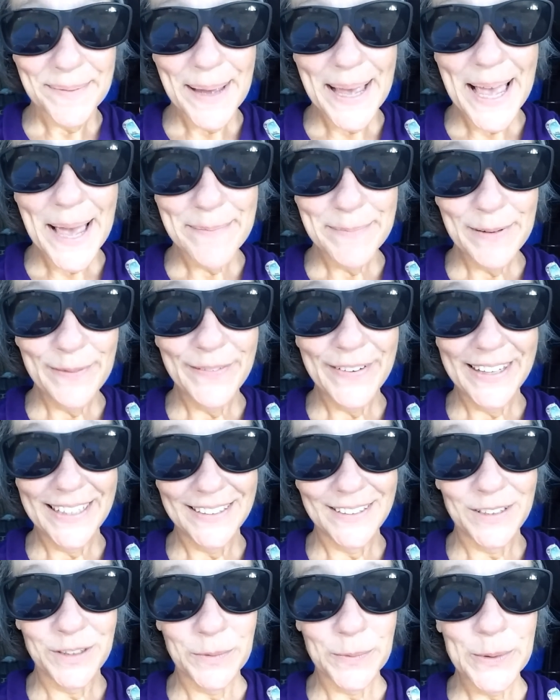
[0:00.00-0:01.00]
my happy
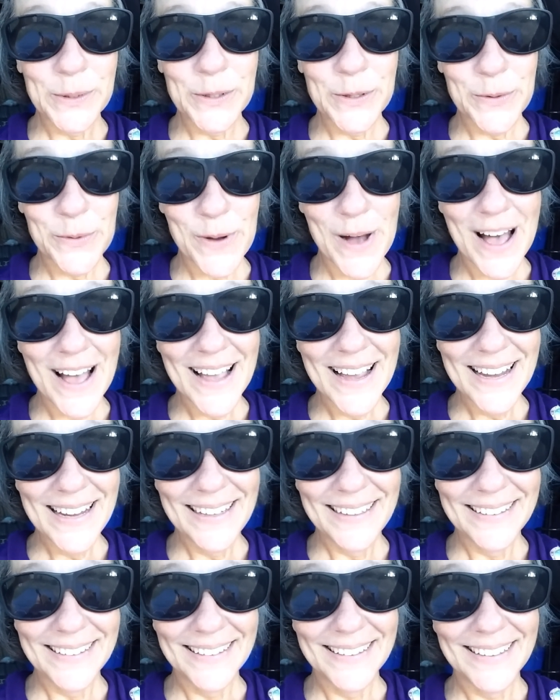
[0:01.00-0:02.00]
face. You wanna know why?
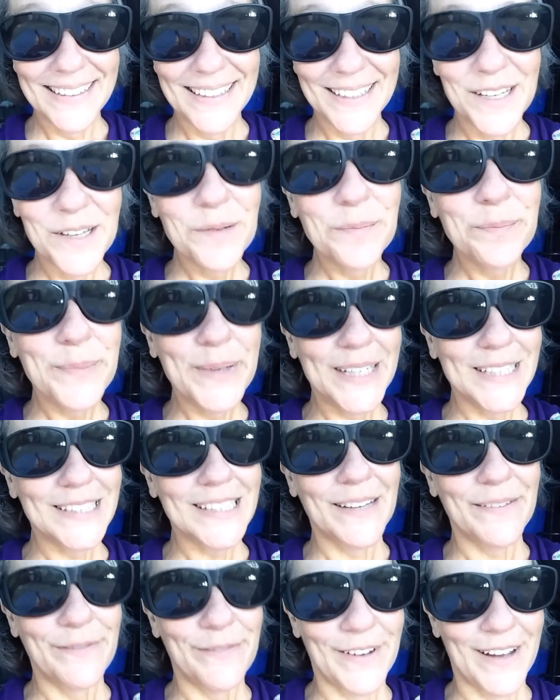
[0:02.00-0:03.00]

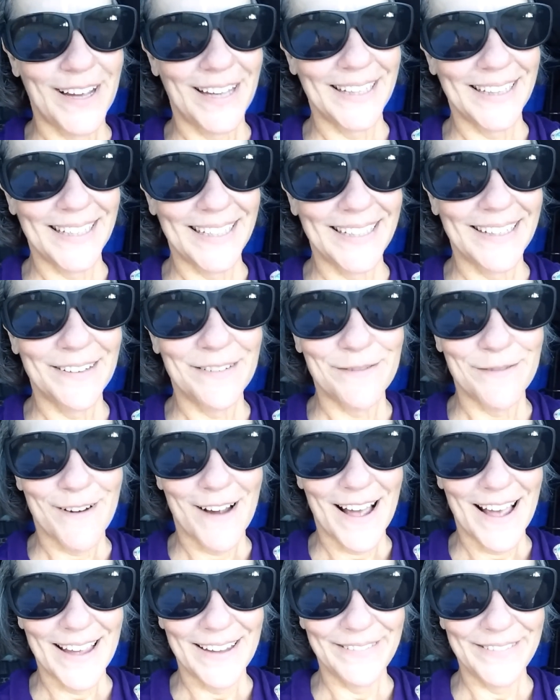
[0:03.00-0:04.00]
Because I finally
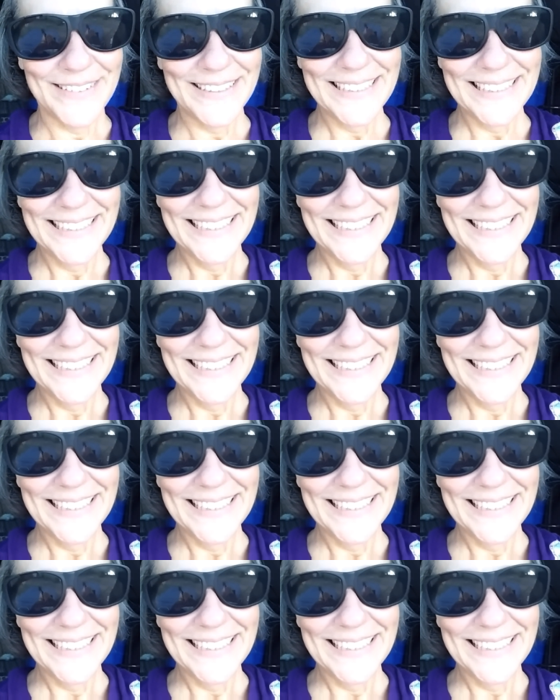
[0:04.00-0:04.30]
arrived.